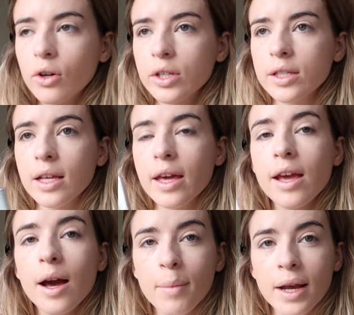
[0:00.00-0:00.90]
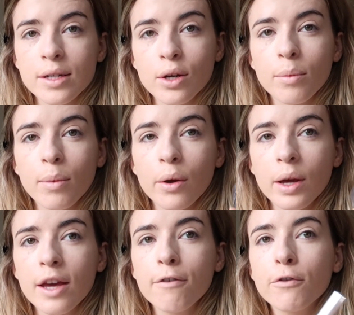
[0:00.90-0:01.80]
Honestly, amazing combo.
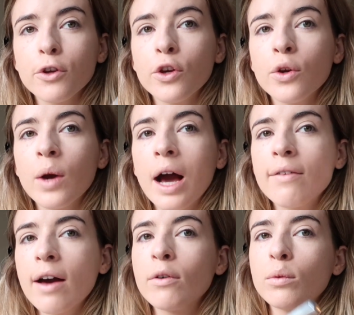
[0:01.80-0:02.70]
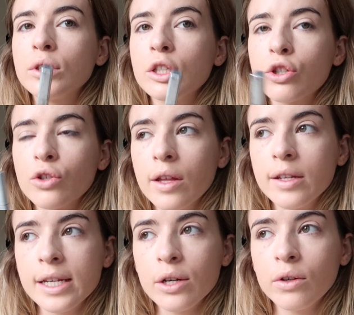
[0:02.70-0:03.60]
If you have ever wanted to try
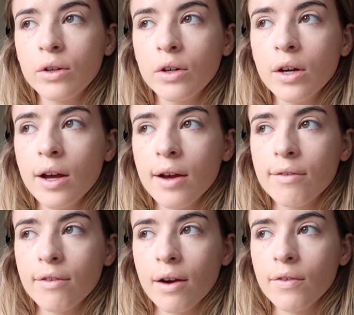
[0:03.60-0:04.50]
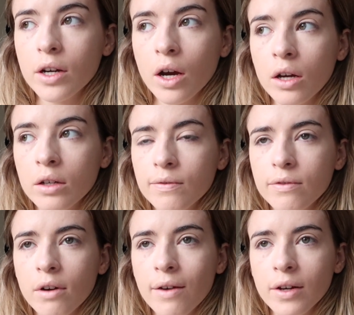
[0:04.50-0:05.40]
the Dior
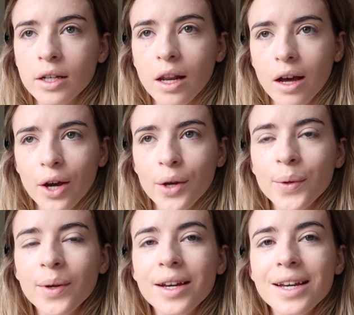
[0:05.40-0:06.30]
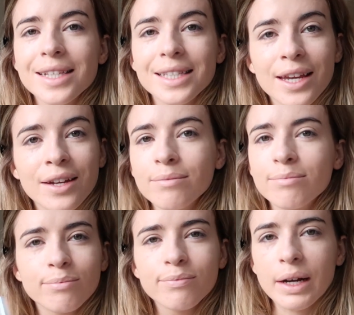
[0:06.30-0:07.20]
Forever Glow
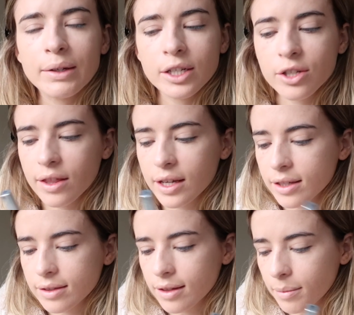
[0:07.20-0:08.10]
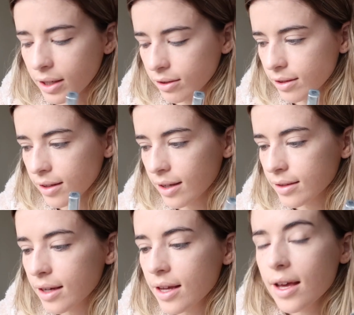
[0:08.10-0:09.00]
skin foundation, I think it's something along those
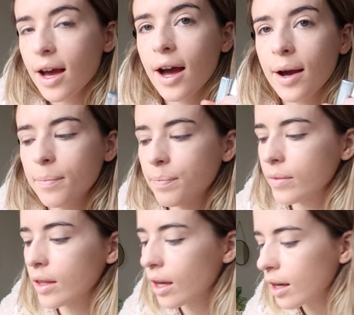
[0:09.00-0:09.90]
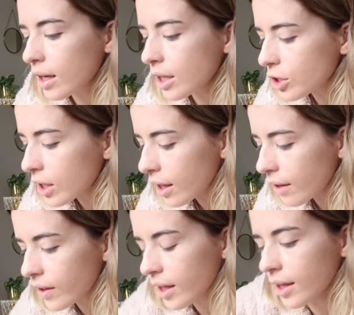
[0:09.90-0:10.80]
lines. Actually, I
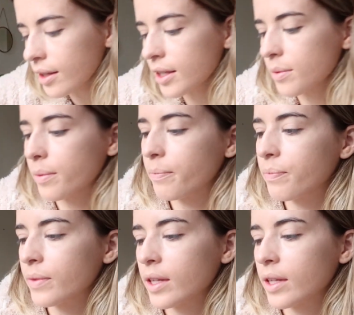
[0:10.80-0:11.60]
have it here, this one.